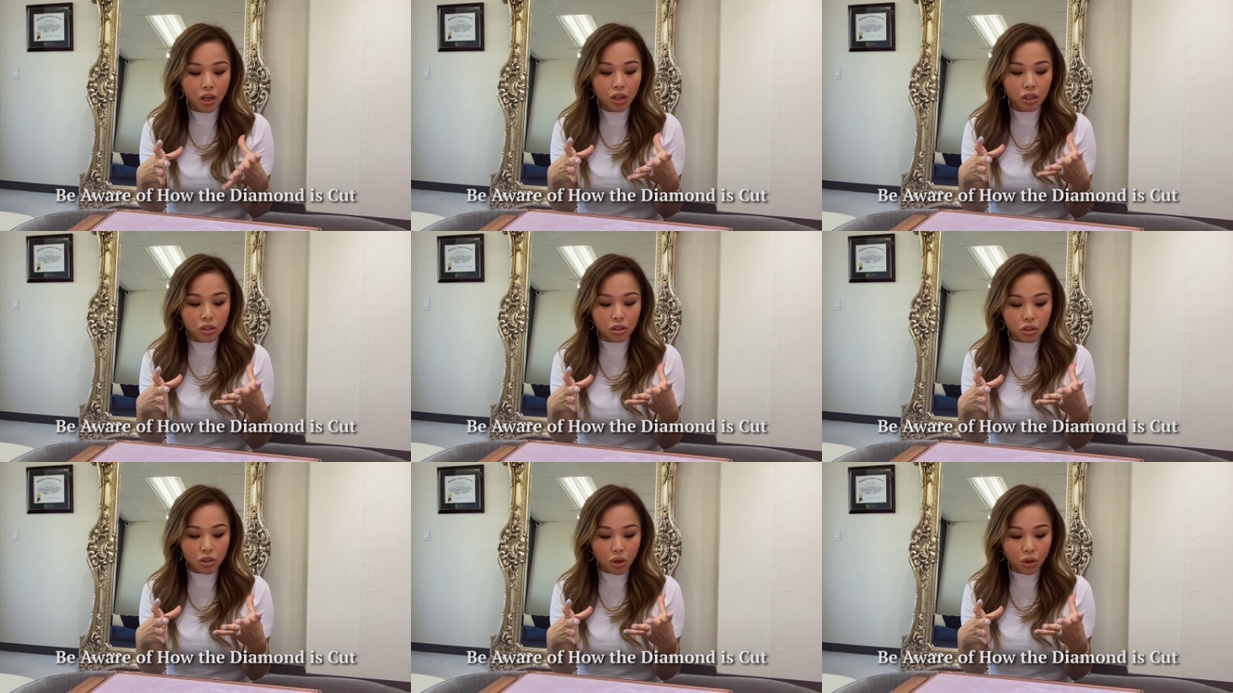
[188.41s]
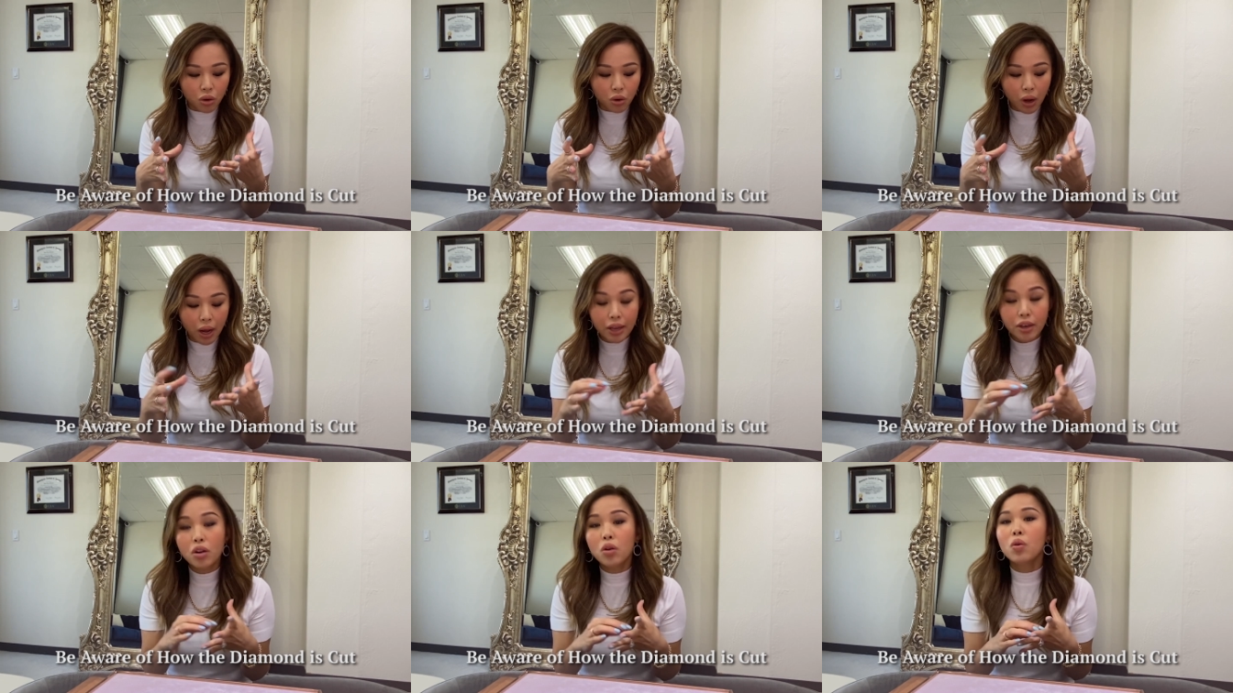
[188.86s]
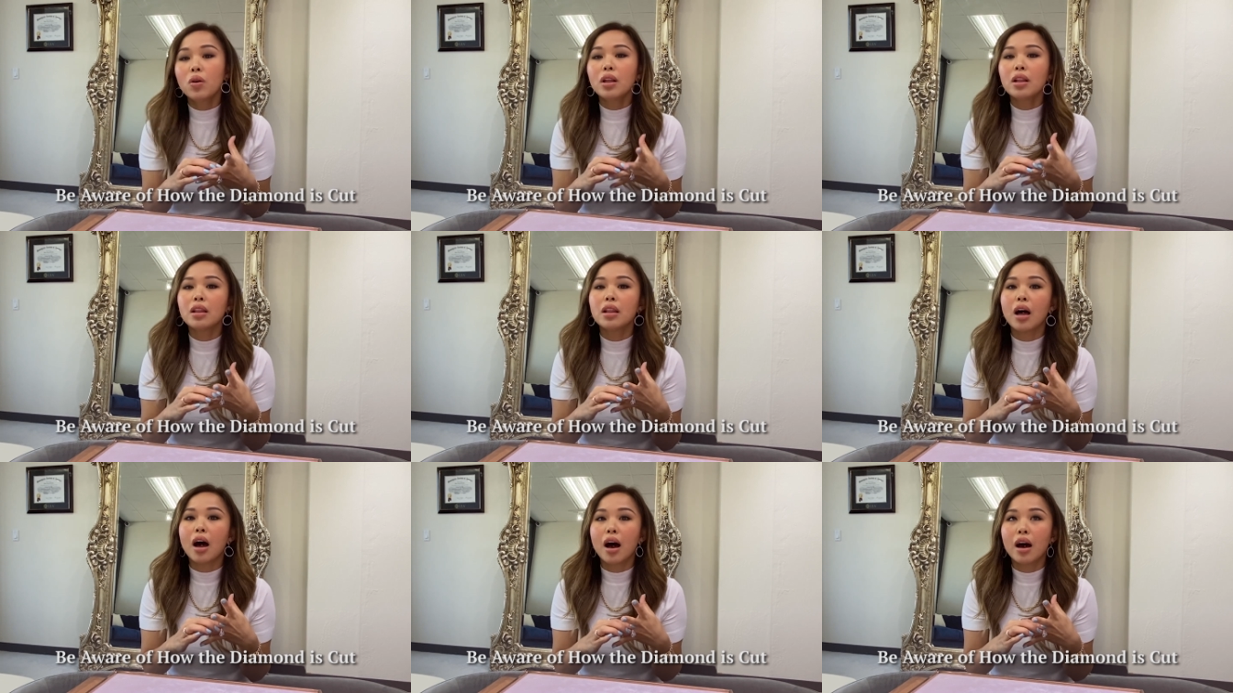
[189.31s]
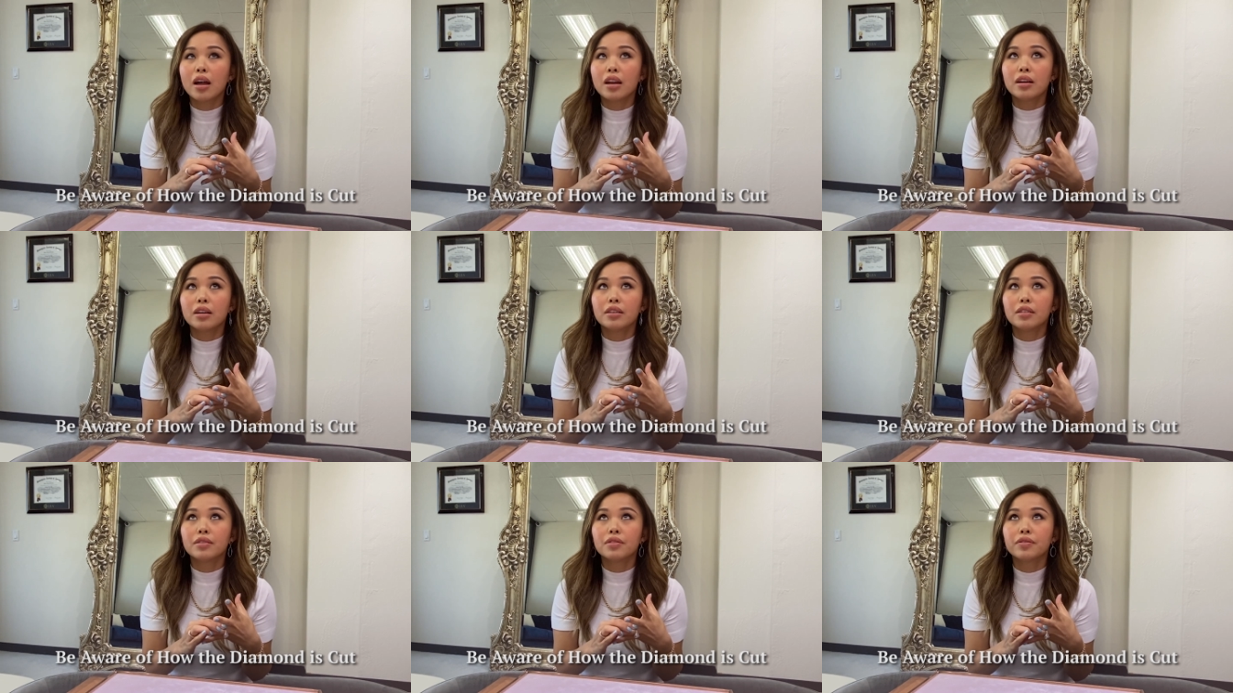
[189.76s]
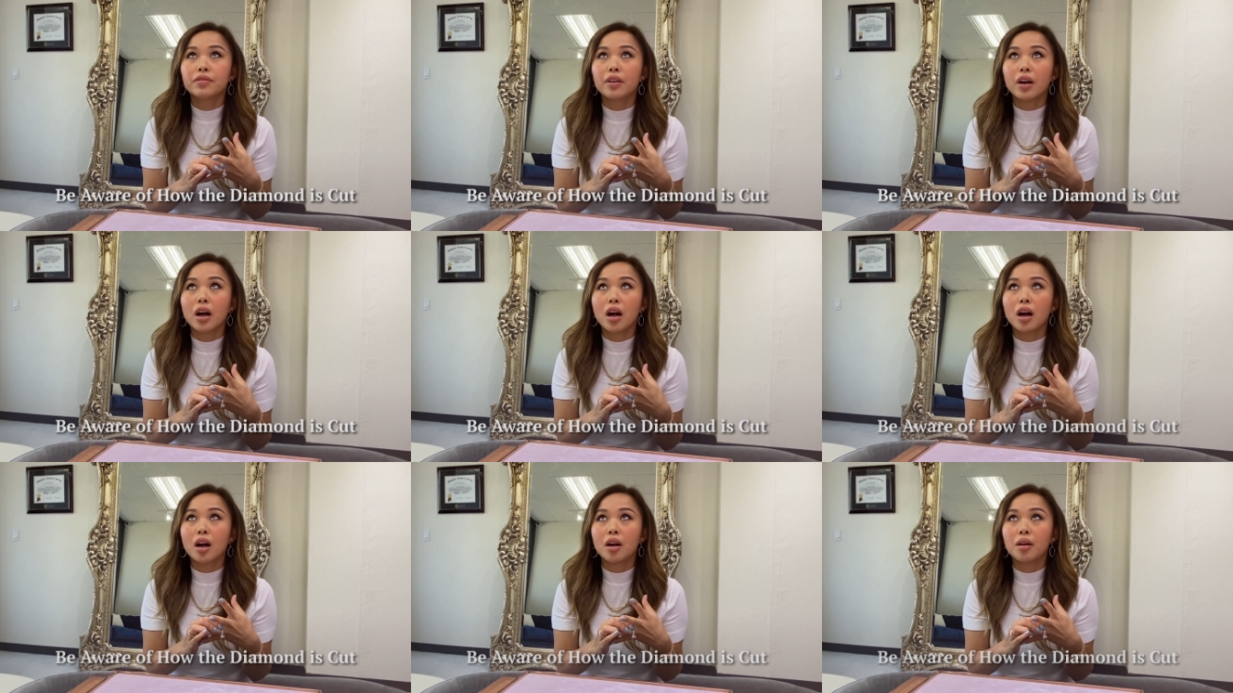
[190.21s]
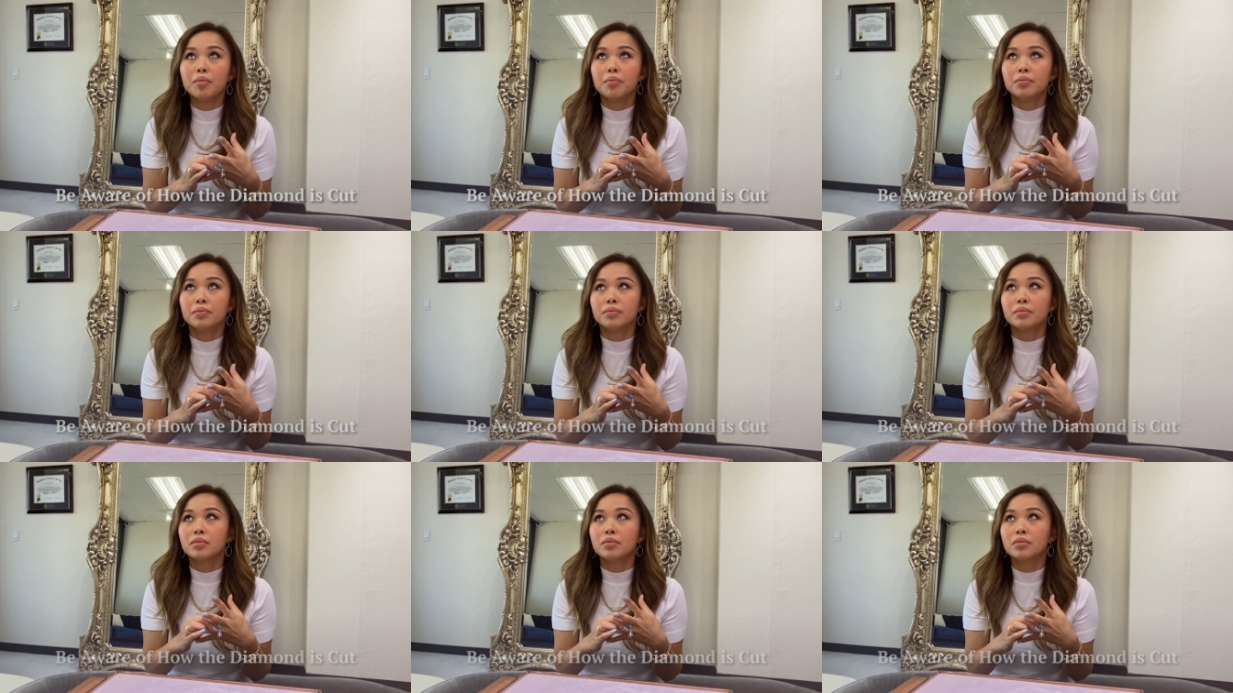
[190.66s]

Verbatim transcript: So I know a lot of um,